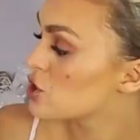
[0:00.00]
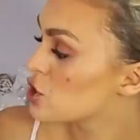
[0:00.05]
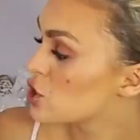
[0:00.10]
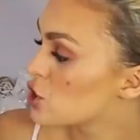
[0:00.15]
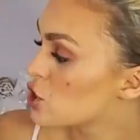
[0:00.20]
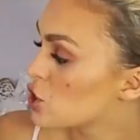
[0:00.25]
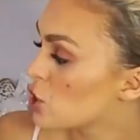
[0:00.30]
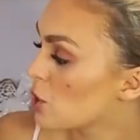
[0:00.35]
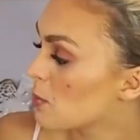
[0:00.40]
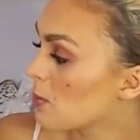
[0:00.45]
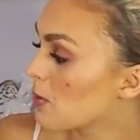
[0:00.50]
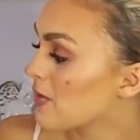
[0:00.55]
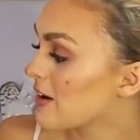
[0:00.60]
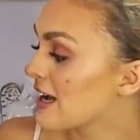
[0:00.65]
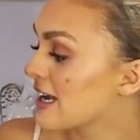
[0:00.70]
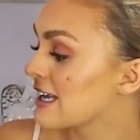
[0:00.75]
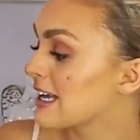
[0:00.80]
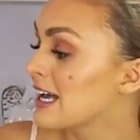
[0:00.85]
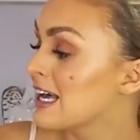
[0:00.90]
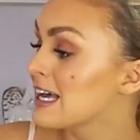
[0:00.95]

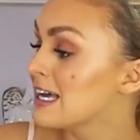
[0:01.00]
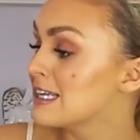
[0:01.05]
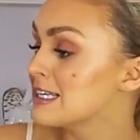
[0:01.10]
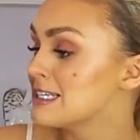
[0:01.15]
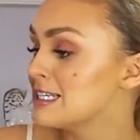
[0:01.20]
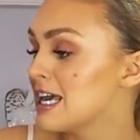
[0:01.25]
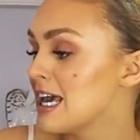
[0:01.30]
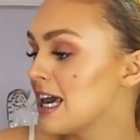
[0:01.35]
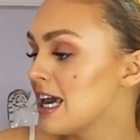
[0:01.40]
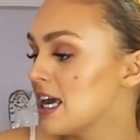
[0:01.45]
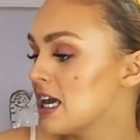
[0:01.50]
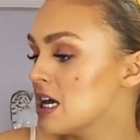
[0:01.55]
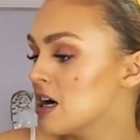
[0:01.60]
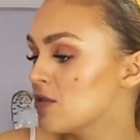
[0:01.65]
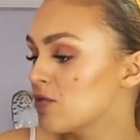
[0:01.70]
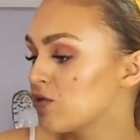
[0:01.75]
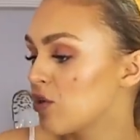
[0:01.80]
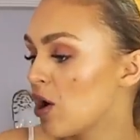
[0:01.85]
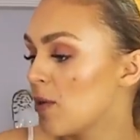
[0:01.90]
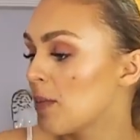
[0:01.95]
turmeric tea
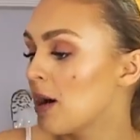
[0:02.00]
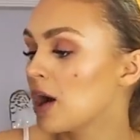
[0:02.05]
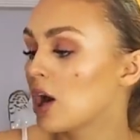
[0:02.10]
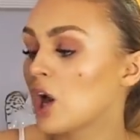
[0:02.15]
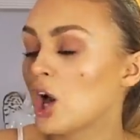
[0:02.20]
from